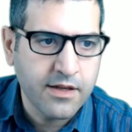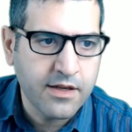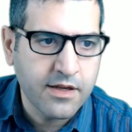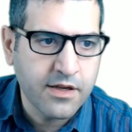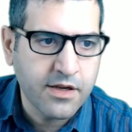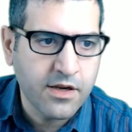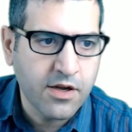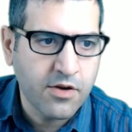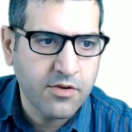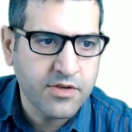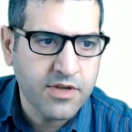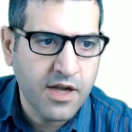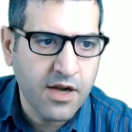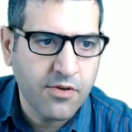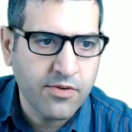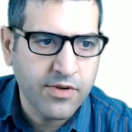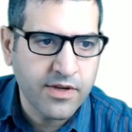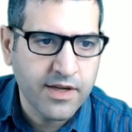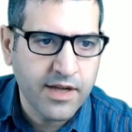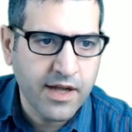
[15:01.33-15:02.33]
he knows how
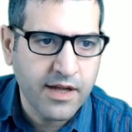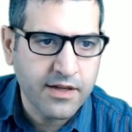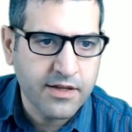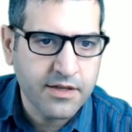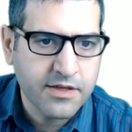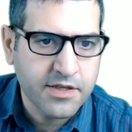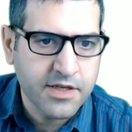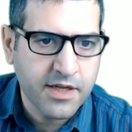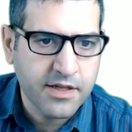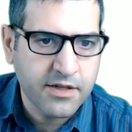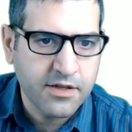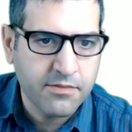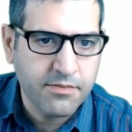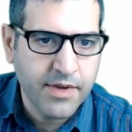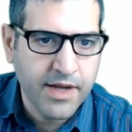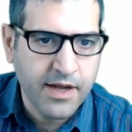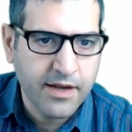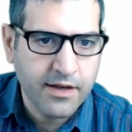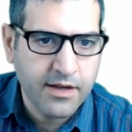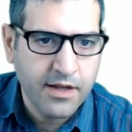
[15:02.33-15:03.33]
he can send it
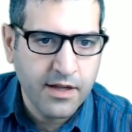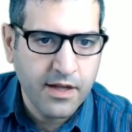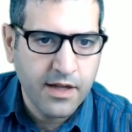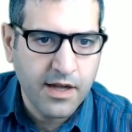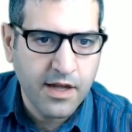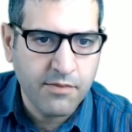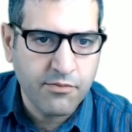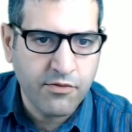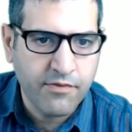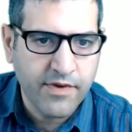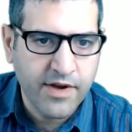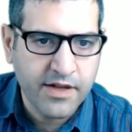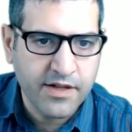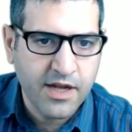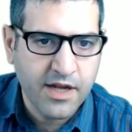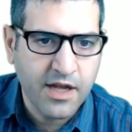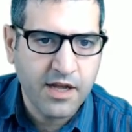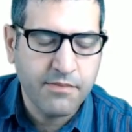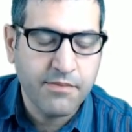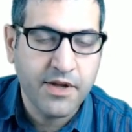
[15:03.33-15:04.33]
back and provide the
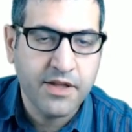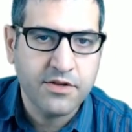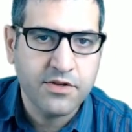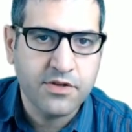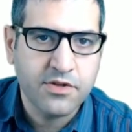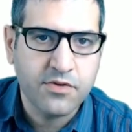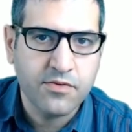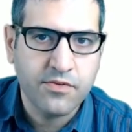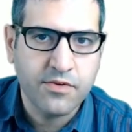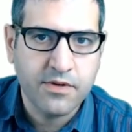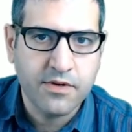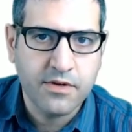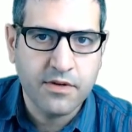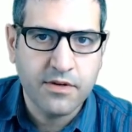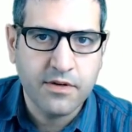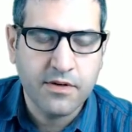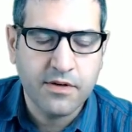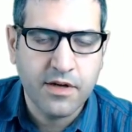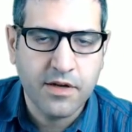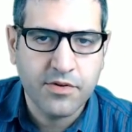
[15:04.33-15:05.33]
IP address to
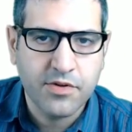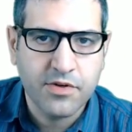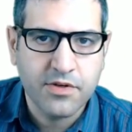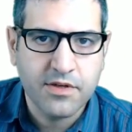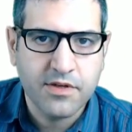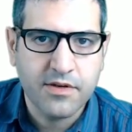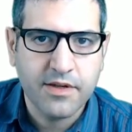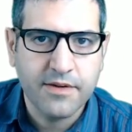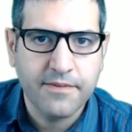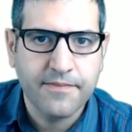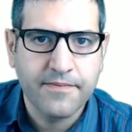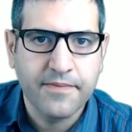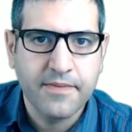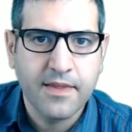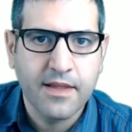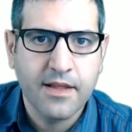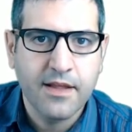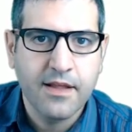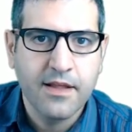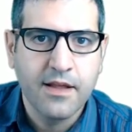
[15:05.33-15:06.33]
router 3.
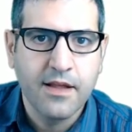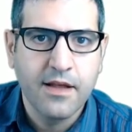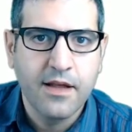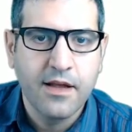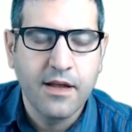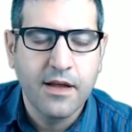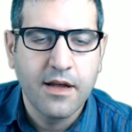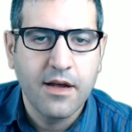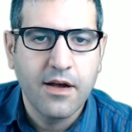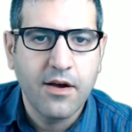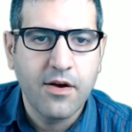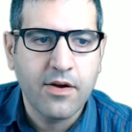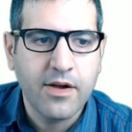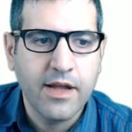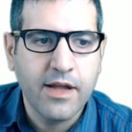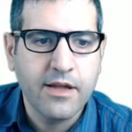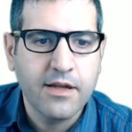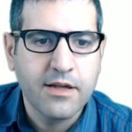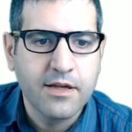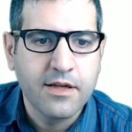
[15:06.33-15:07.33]

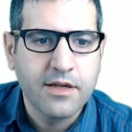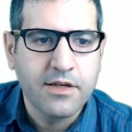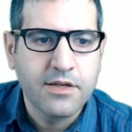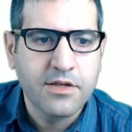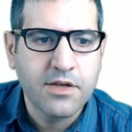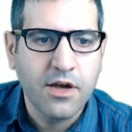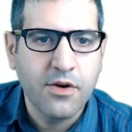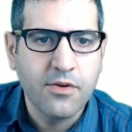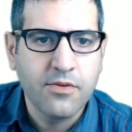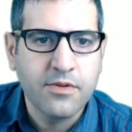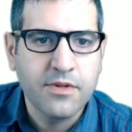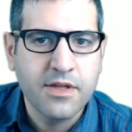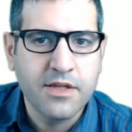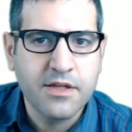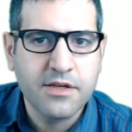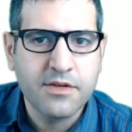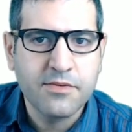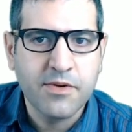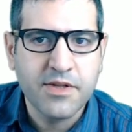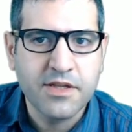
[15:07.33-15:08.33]
Okay, so this
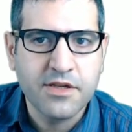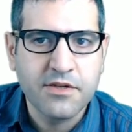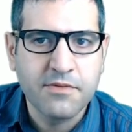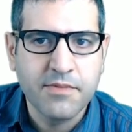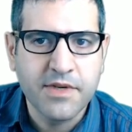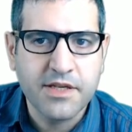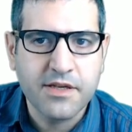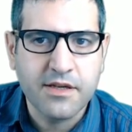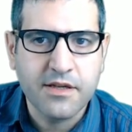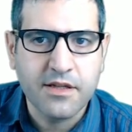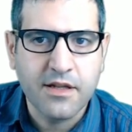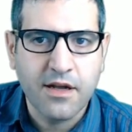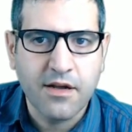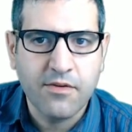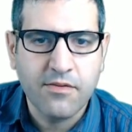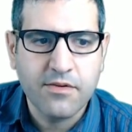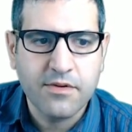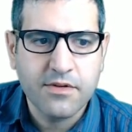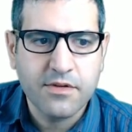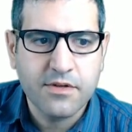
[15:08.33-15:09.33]
is what is missing
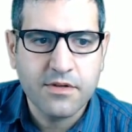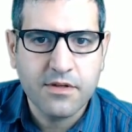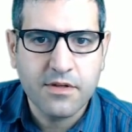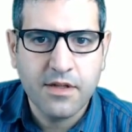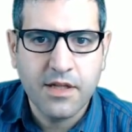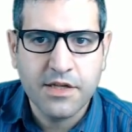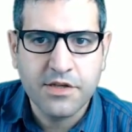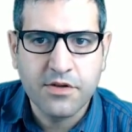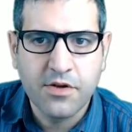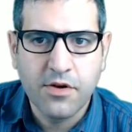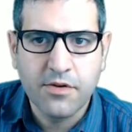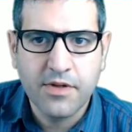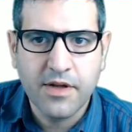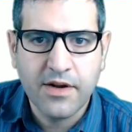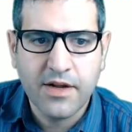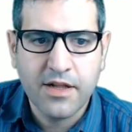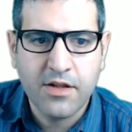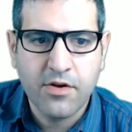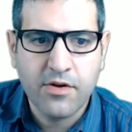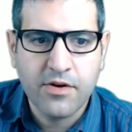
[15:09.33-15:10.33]
now. let's go directly on